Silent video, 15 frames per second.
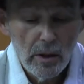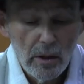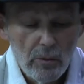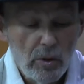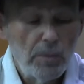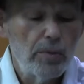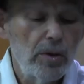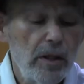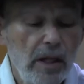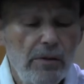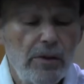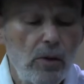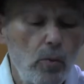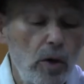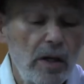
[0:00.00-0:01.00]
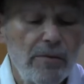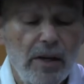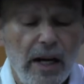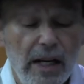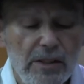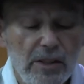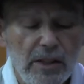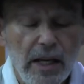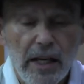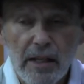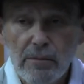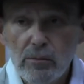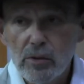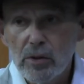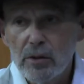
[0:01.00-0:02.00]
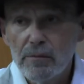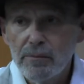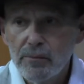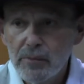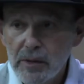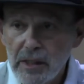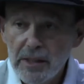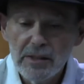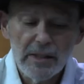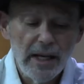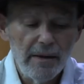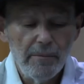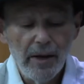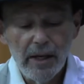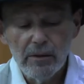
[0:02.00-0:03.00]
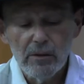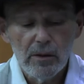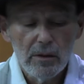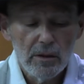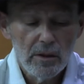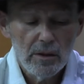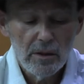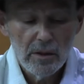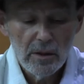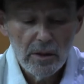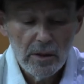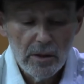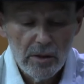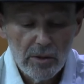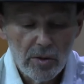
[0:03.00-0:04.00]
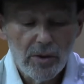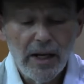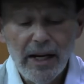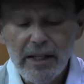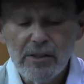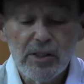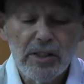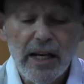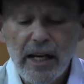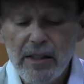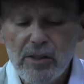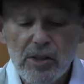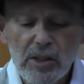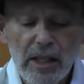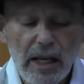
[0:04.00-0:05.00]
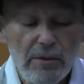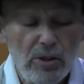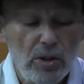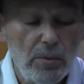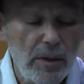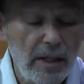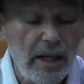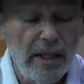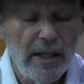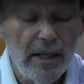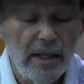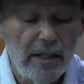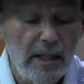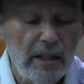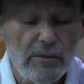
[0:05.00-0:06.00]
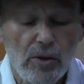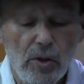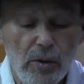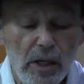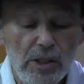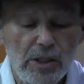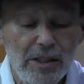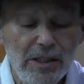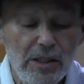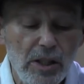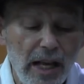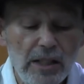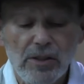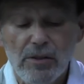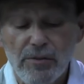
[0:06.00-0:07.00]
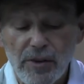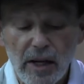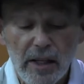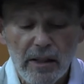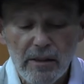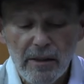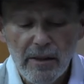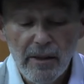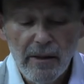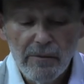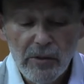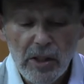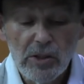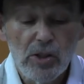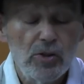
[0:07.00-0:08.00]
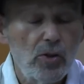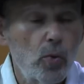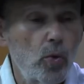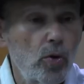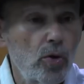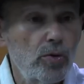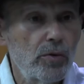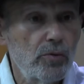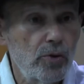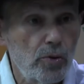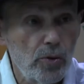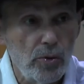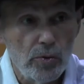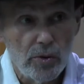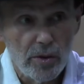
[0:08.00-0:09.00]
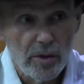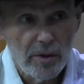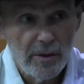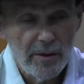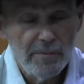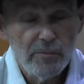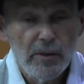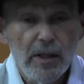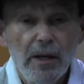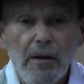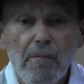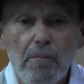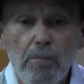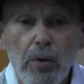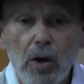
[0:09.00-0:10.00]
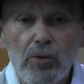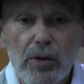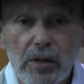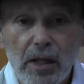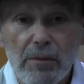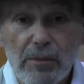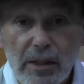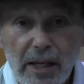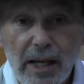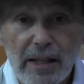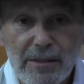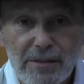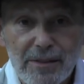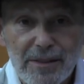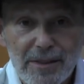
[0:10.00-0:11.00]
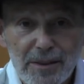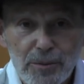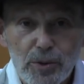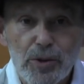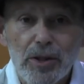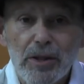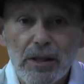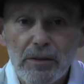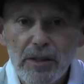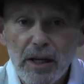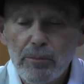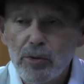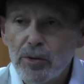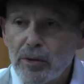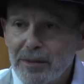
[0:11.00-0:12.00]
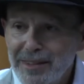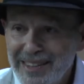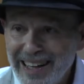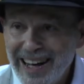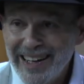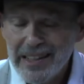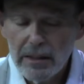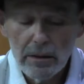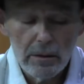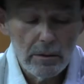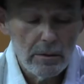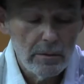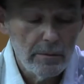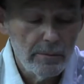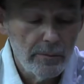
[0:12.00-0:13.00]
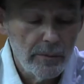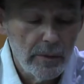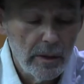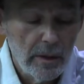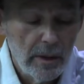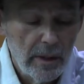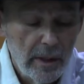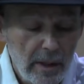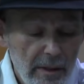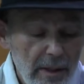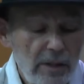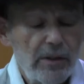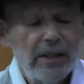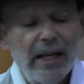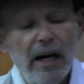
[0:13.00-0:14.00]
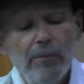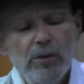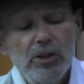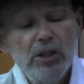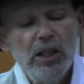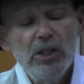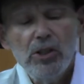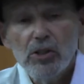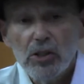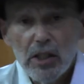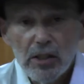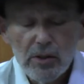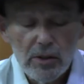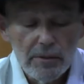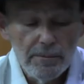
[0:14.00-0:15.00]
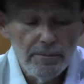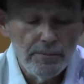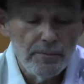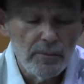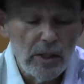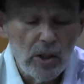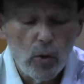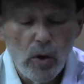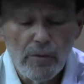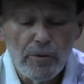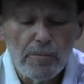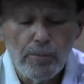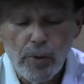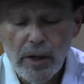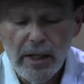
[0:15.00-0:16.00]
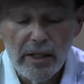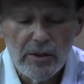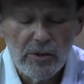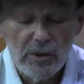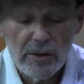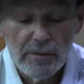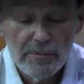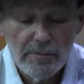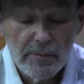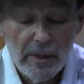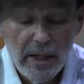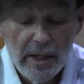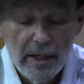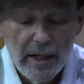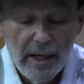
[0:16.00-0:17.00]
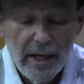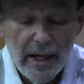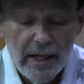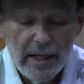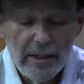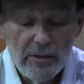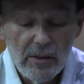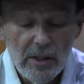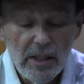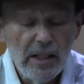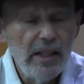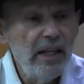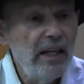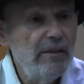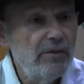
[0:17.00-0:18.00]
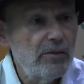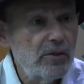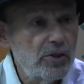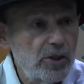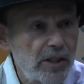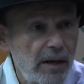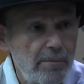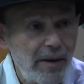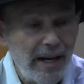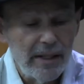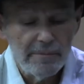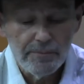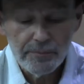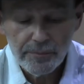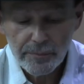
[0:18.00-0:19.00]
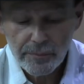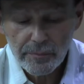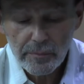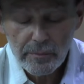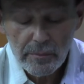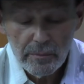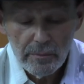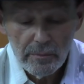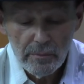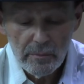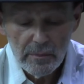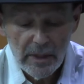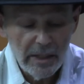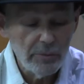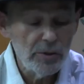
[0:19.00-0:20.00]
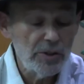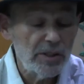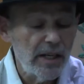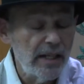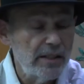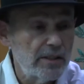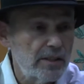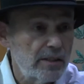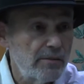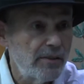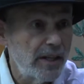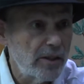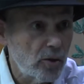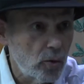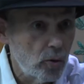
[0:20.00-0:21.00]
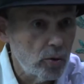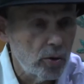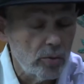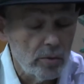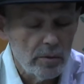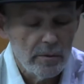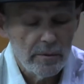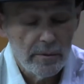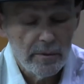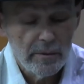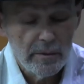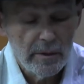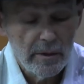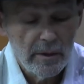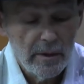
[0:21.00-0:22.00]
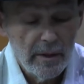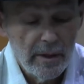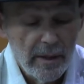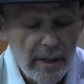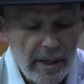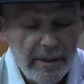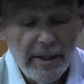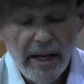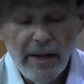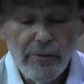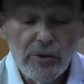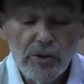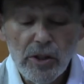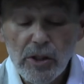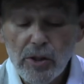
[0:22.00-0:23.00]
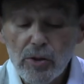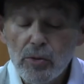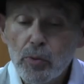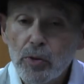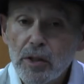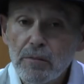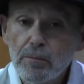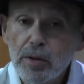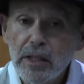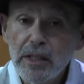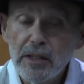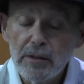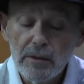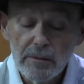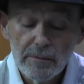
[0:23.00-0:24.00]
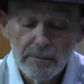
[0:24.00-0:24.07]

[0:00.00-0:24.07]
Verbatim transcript: We believe that one of God's names is emet. So God has signed his name to the beginning and end of creation and testified this is a world of truth. Both of them again with the number nine. Now the Talmud teaches us that whoever prays on the eve of the Shabbat and recites Vayachulu, and the heavens and the earth were completed.